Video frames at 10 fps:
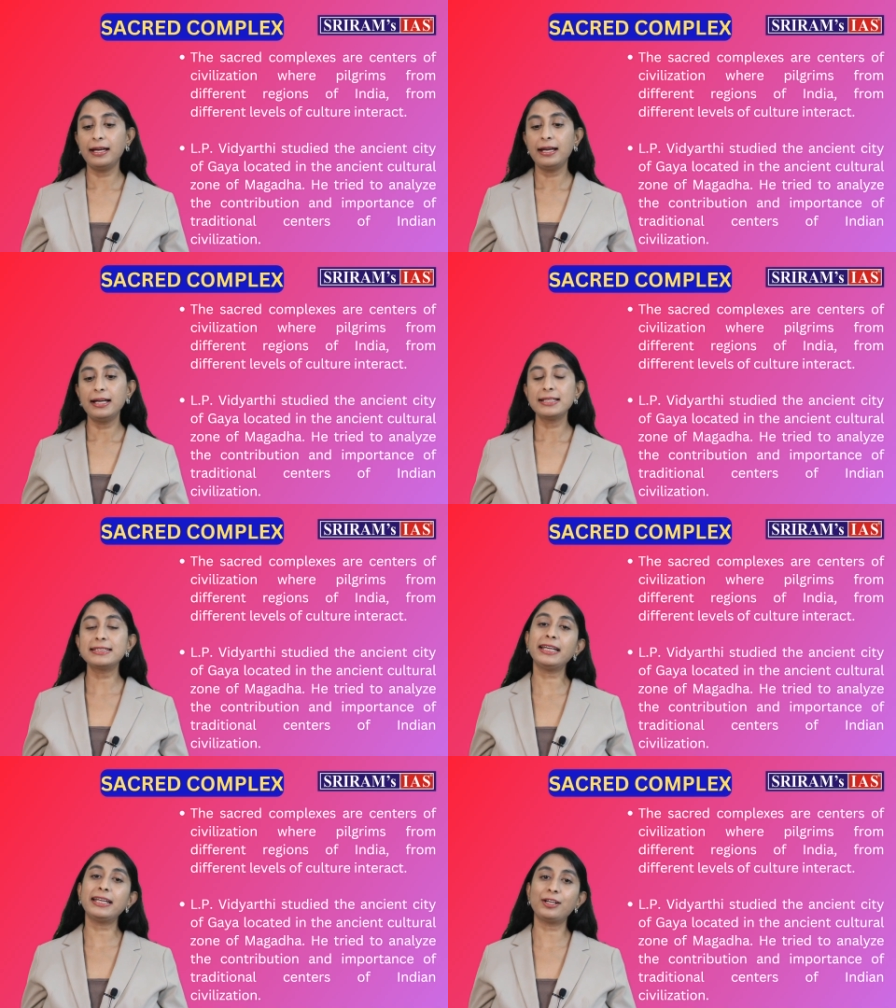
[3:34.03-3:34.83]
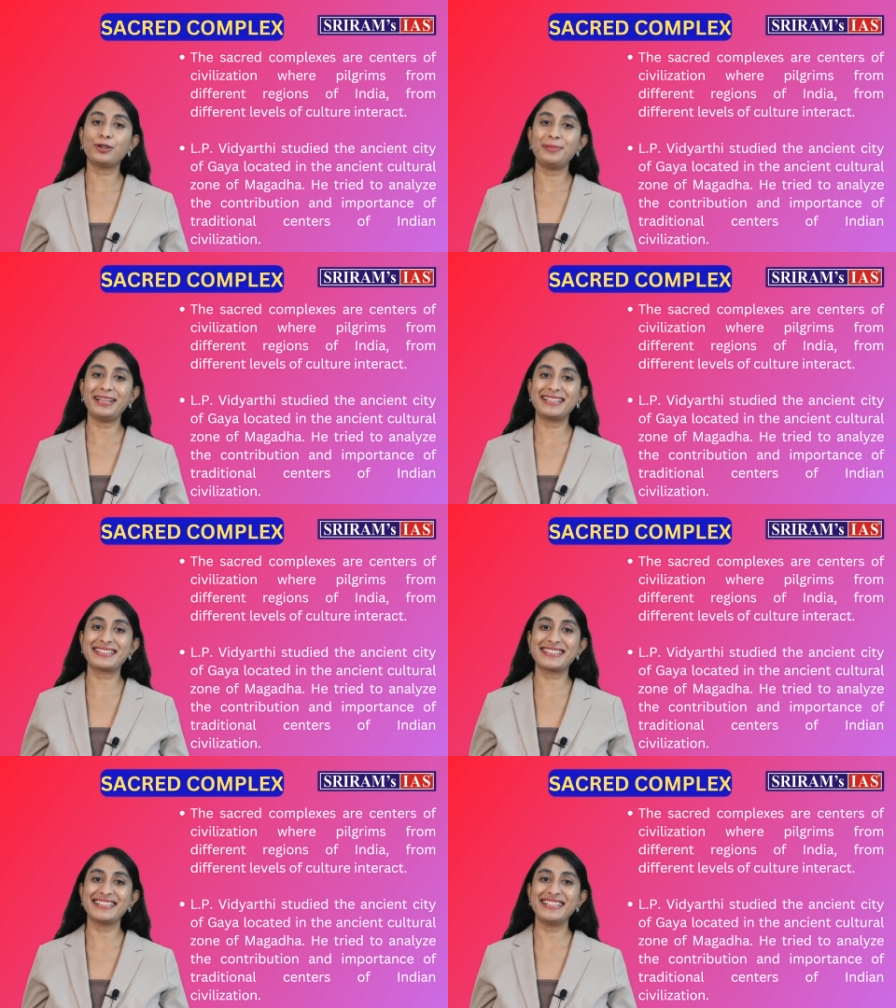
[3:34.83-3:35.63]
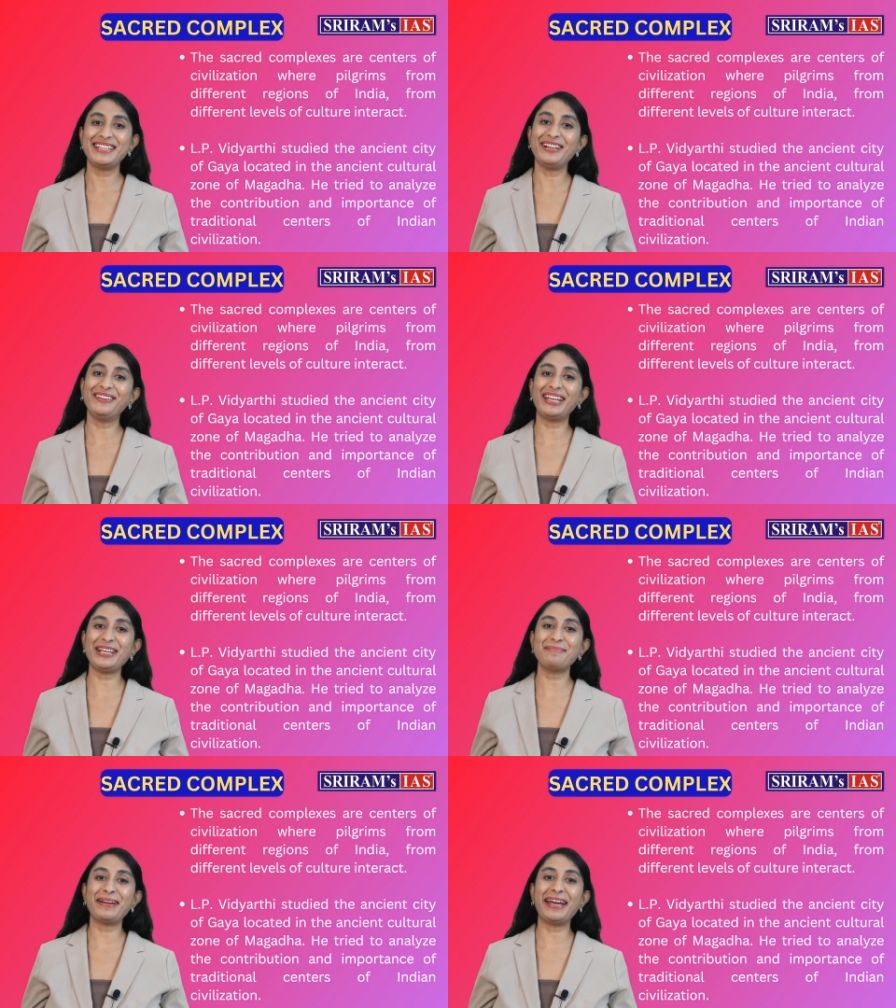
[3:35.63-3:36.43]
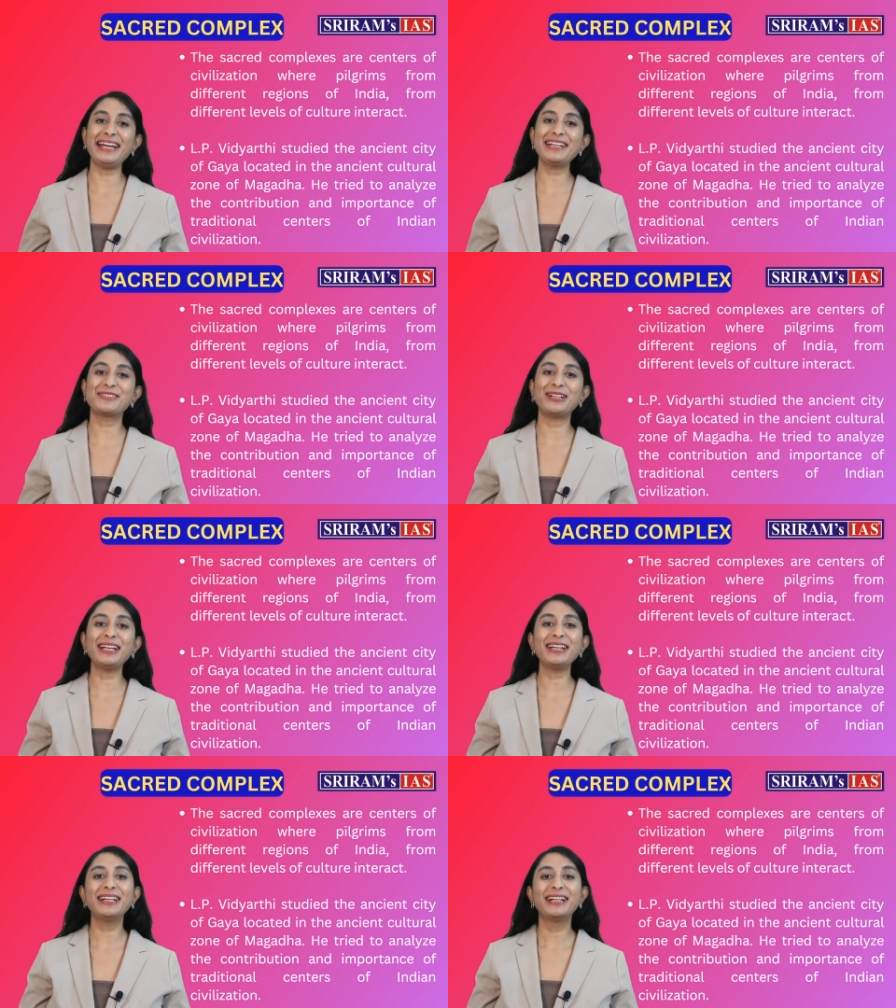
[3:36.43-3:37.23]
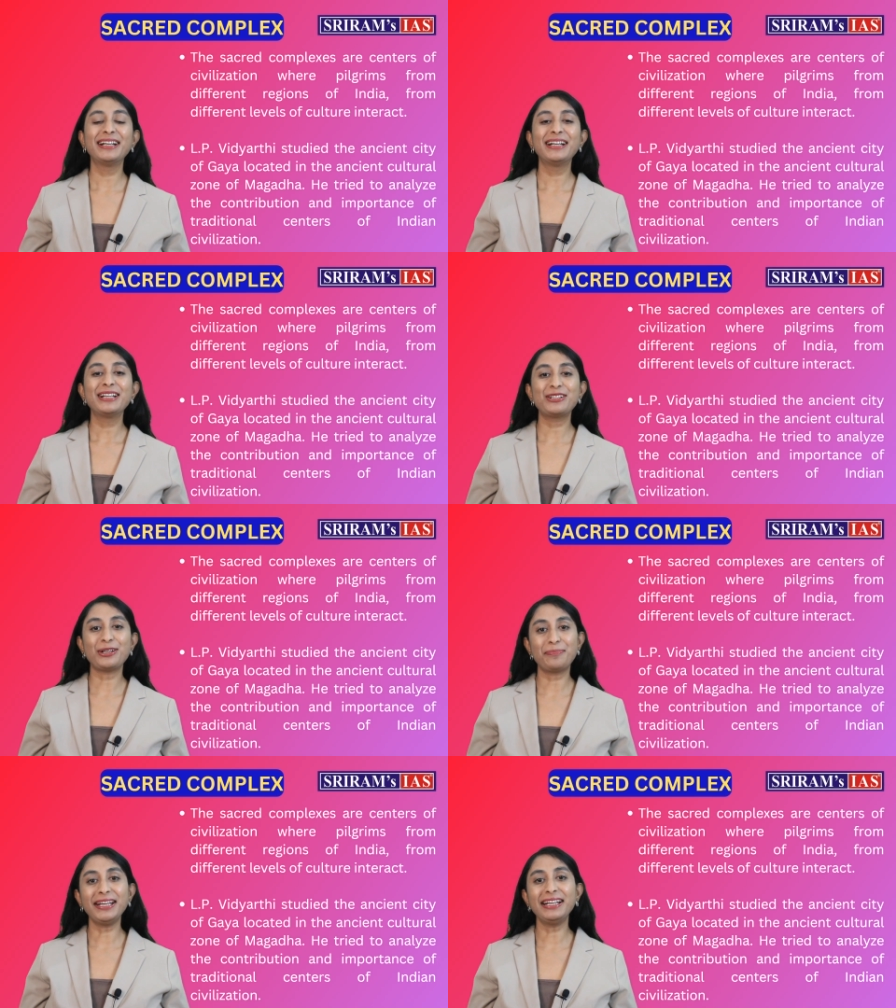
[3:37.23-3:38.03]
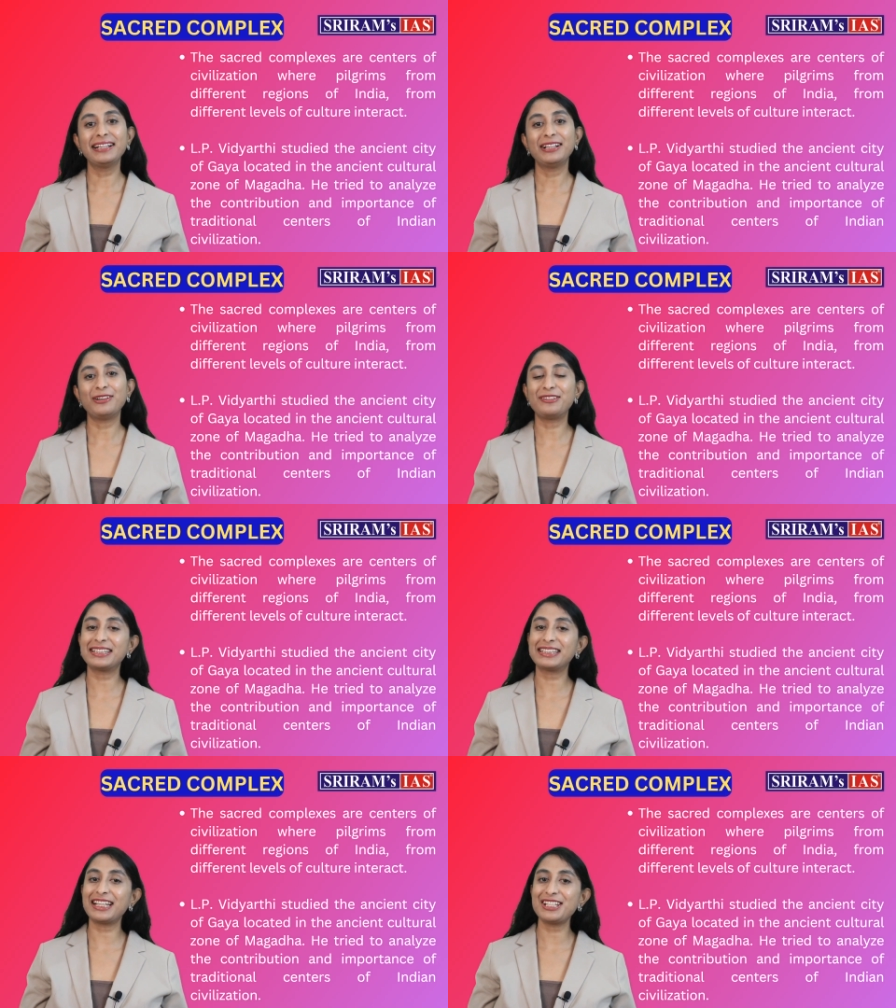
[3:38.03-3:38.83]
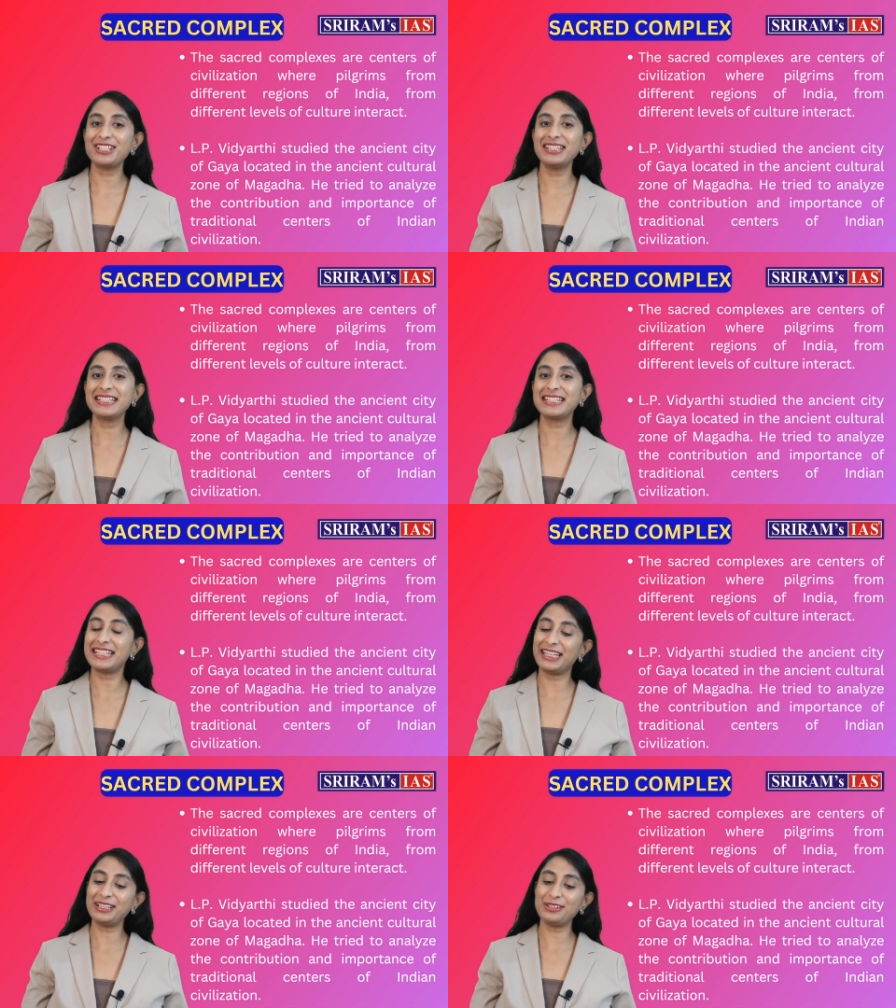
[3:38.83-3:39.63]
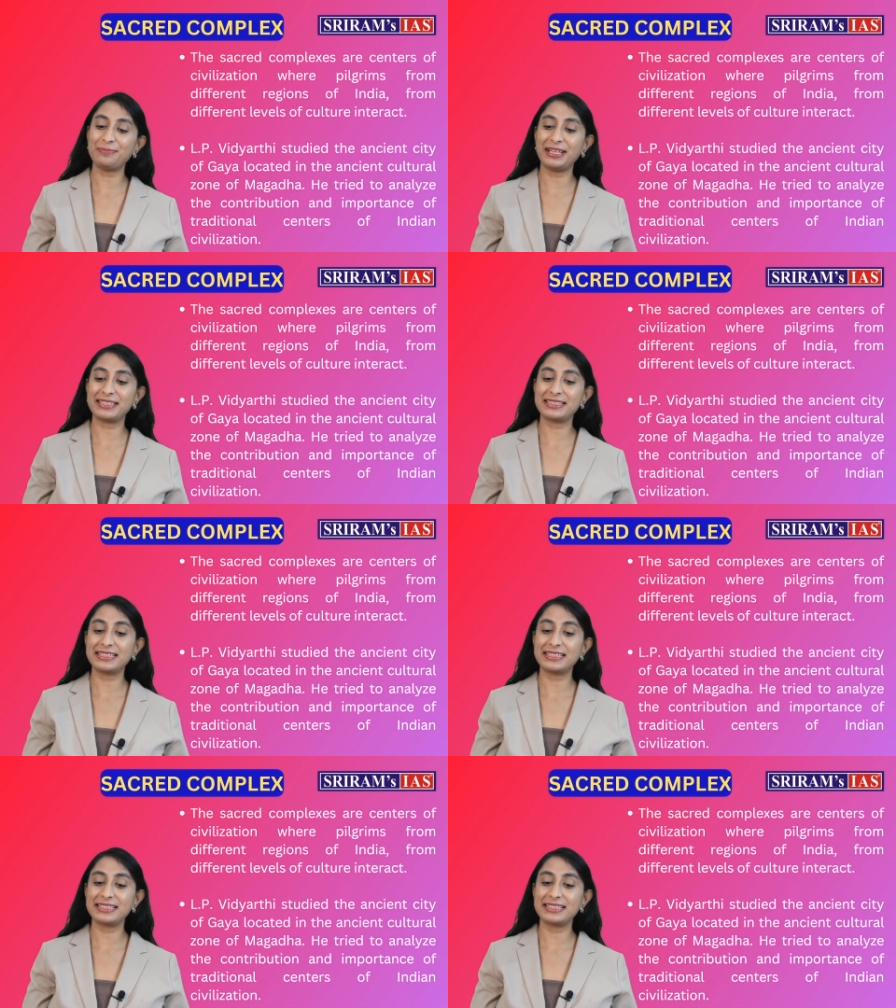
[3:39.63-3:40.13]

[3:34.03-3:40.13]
sacred complex. Now getting back to our topic of discussion, sacred complex.